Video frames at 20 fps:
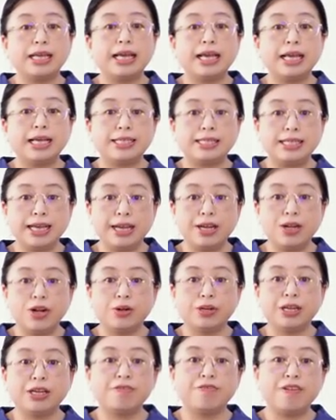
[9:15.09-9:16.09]

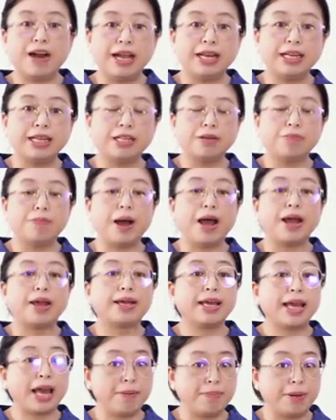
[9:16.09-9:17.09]
E0 divided by
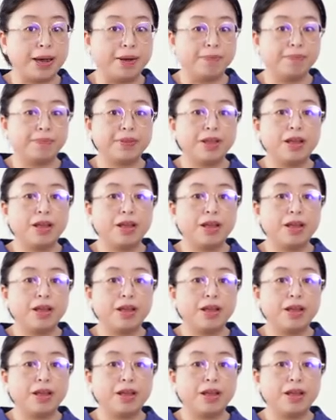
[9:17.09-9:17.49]
kappa.